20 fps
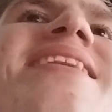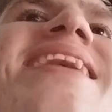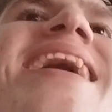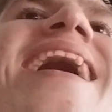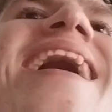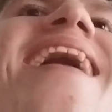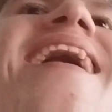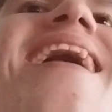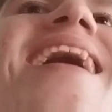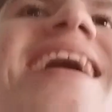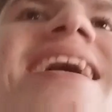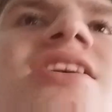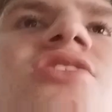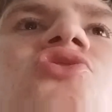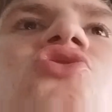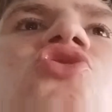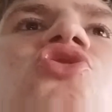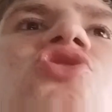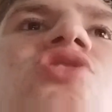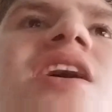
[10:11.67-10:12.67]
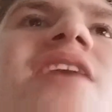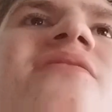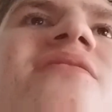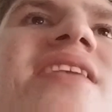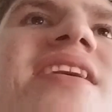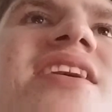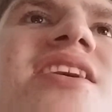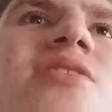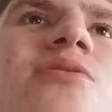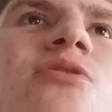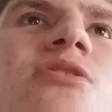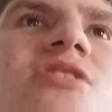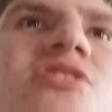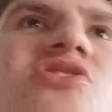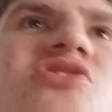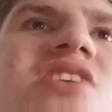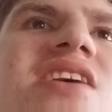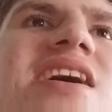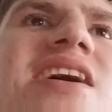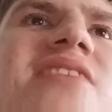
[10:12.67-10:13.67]
Cash, I think it
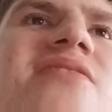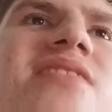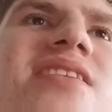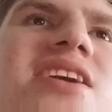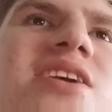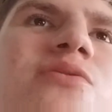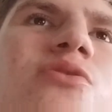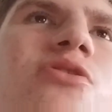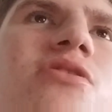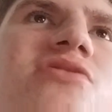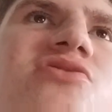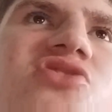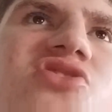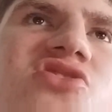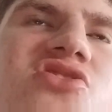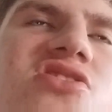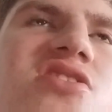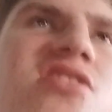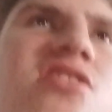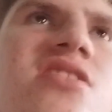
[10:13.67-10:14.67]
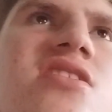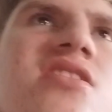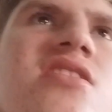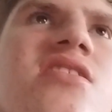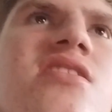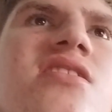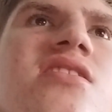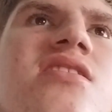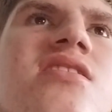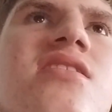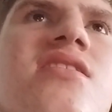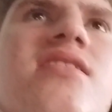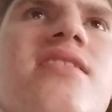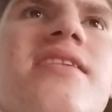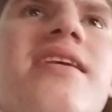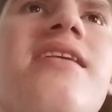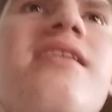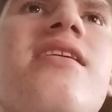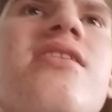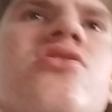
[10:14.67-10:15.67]
was.
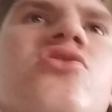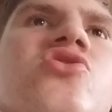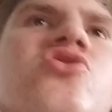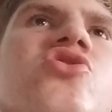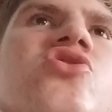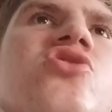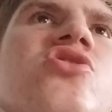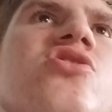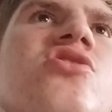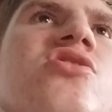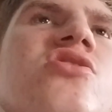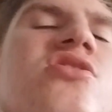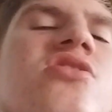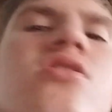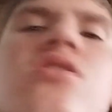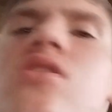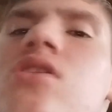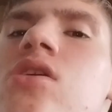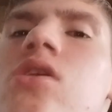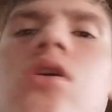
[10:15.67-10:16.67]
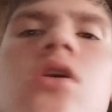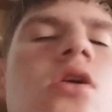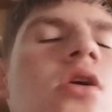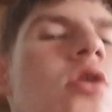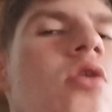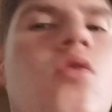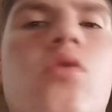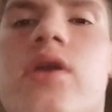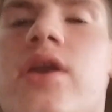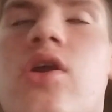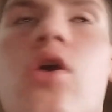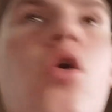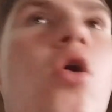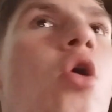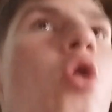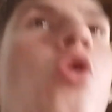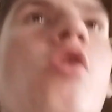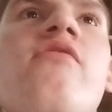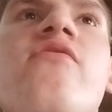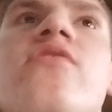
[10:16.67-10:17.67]
Cash. We got
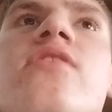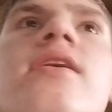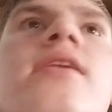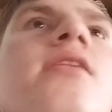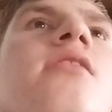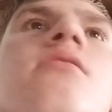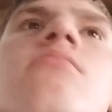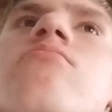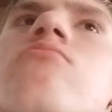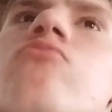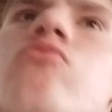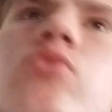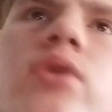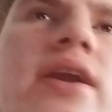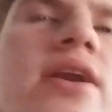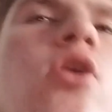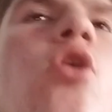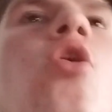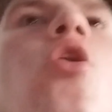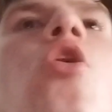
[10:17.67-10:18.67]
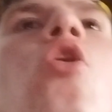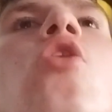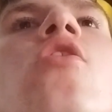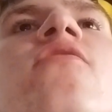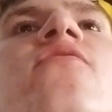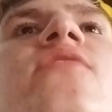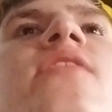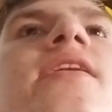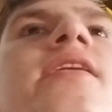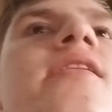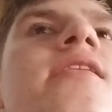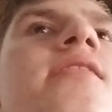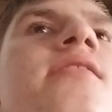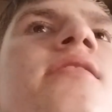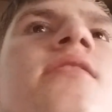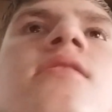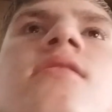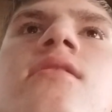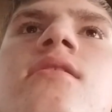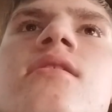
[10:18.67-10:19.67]
off there.
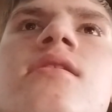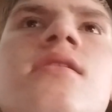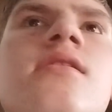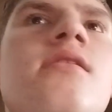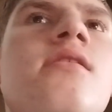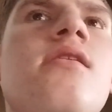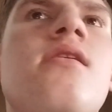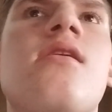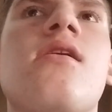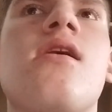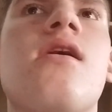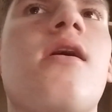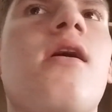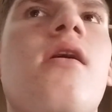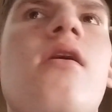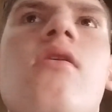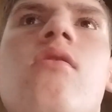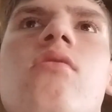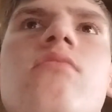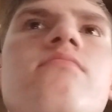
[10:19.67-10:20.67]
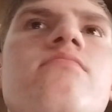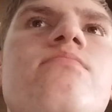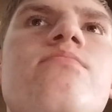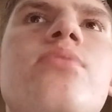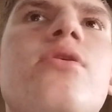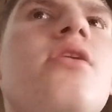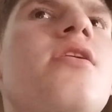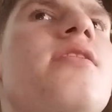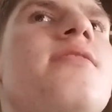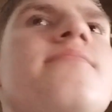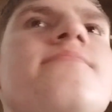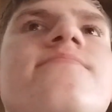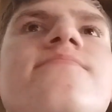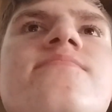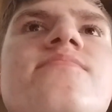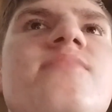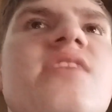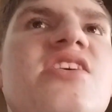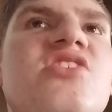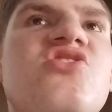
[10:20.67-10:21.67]

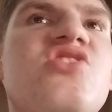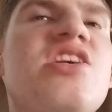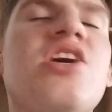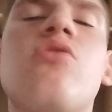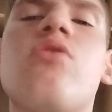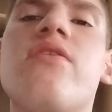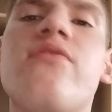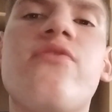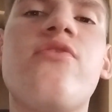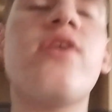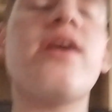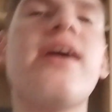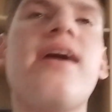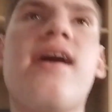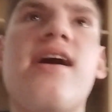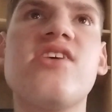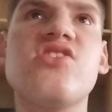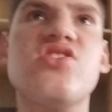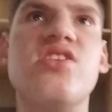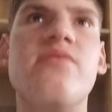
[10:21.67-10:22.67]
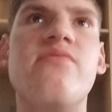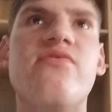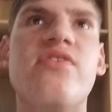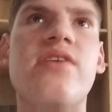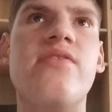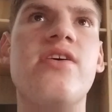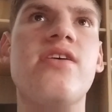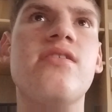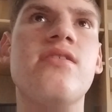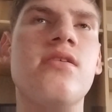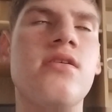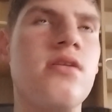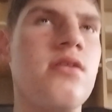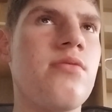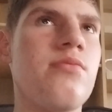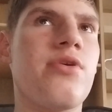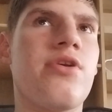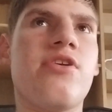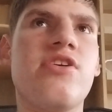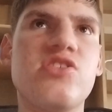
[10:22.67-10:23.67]
But they're still a threat, Aston Villa,
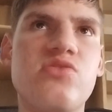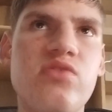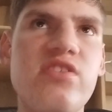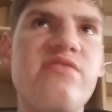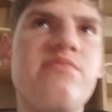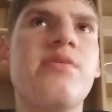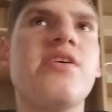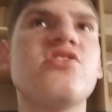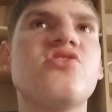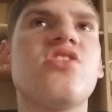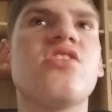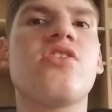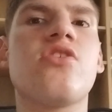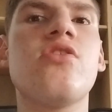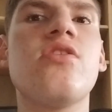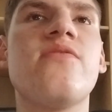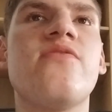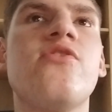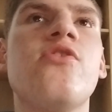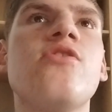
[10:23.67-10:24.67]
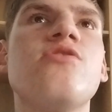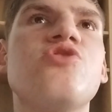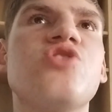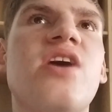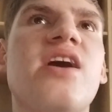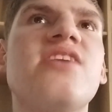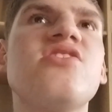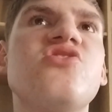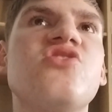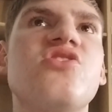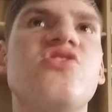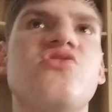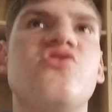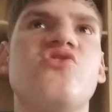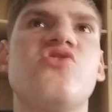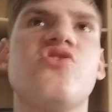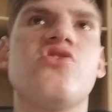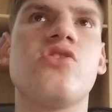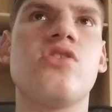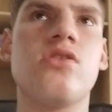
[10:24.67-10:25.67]
because we've missed a good few
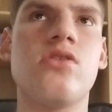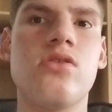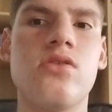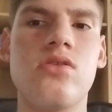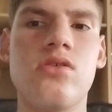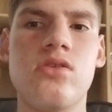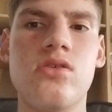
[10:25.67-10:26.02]
chances.